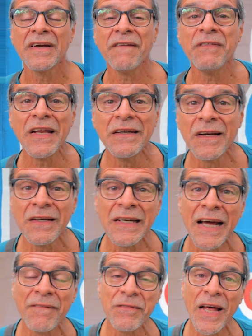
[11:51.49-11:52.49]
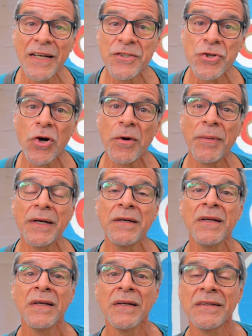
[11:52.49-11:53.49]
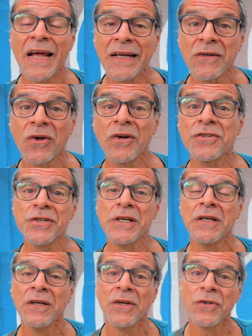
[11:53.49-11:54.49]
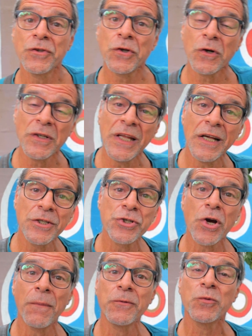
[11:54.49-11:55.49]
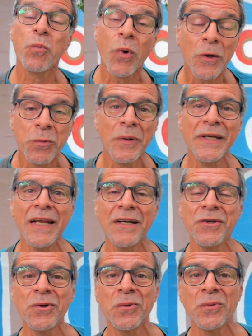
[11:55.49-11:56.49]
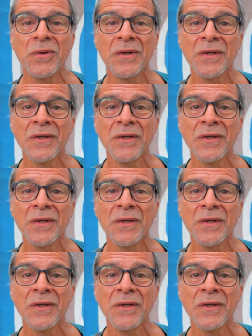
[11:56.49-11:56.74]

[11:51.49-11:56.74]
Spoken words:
If they didn't have that job and technology took their jobs, what would they do?